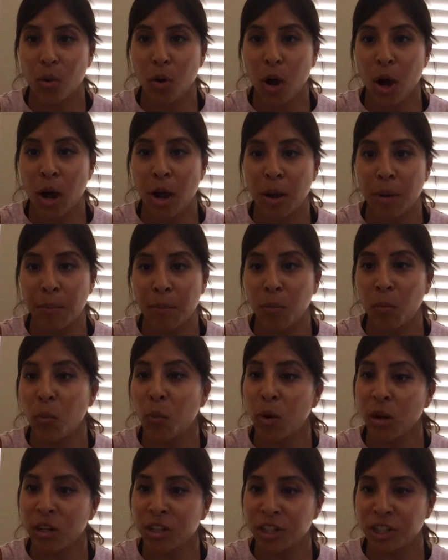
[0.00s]

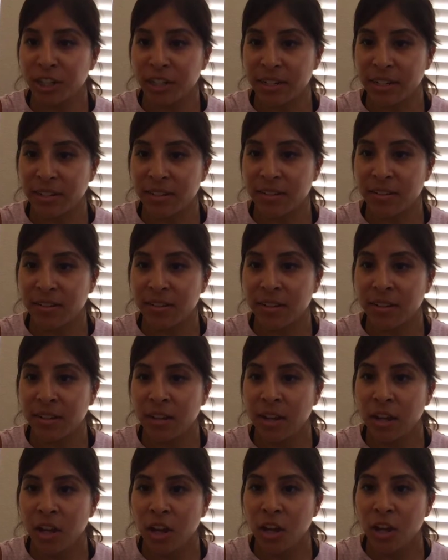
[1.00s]
worksheets,
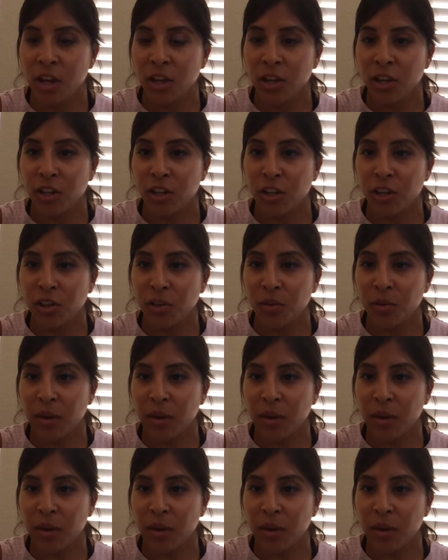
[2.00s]
you